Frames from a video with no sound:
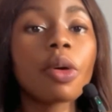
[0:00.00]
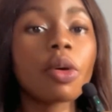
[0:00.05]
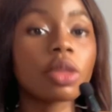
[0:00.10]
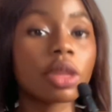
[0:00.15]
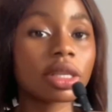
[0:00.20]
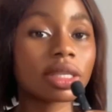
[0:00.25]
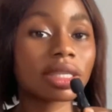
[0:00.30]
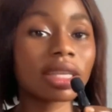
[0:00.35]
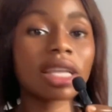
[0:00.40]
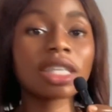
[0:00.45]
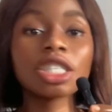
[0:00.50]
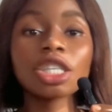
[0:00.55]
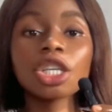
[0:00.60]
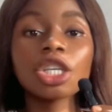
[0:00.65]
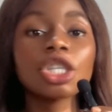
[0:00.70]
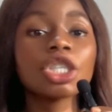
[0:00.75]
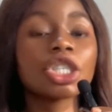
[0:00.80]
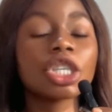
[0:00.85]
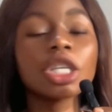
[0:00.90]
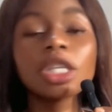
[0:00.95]
the search
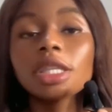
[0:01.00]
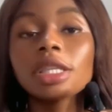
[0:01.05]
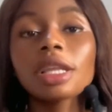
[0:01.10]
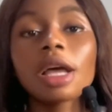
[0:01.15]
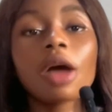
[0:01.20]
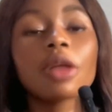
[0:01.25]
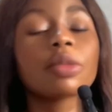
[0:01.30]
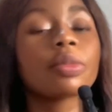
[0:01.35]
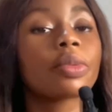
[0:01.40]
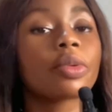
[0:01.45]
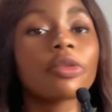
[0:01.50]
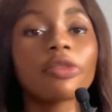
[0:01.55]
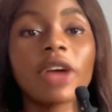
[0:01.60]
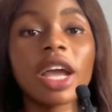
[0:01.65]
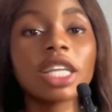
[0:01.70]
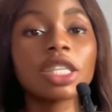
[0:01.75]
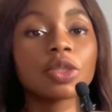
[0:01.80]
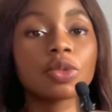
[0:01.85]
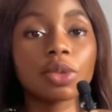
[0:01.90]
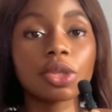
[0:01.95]
engine now
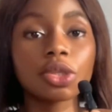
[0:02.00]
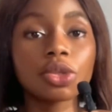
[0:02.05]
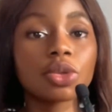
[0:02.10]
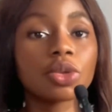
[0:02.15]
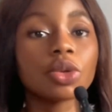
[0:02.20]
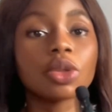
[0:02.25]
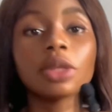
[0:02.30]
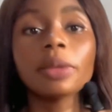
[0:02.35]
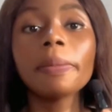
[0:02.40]
provides with you